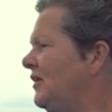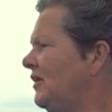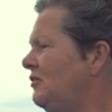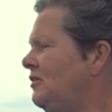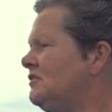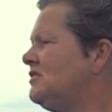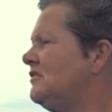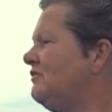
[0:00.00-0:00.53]
Now,
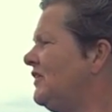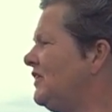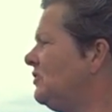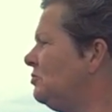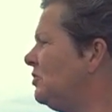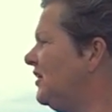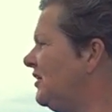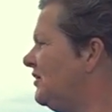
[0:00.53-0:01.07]
he was a fiddle
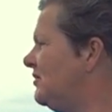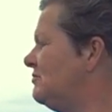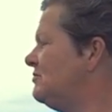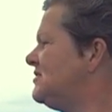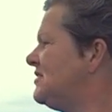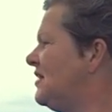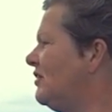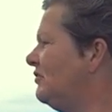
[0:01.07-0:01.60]
player
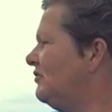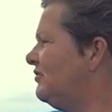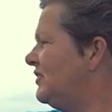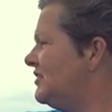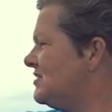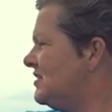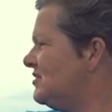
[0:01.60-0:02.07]
himself, and his